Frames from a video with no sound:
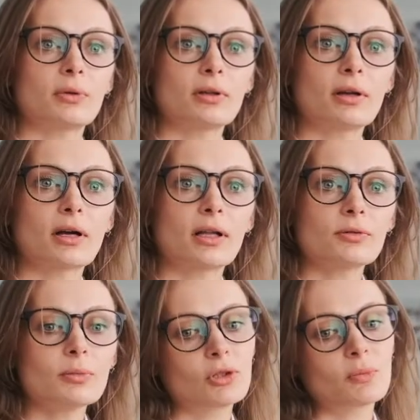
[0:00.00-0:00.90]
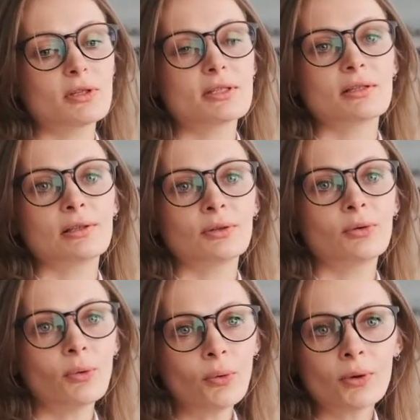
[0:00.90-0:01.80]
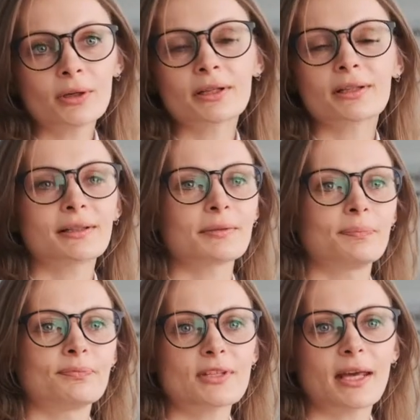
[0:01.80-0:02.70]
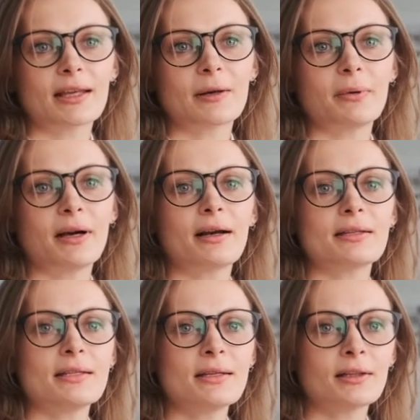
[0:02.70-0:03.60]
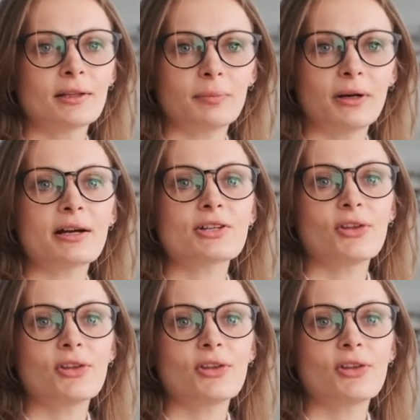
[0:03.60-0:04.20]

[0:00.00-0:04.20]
You know, when they say be yourself, express who you are, you know, own your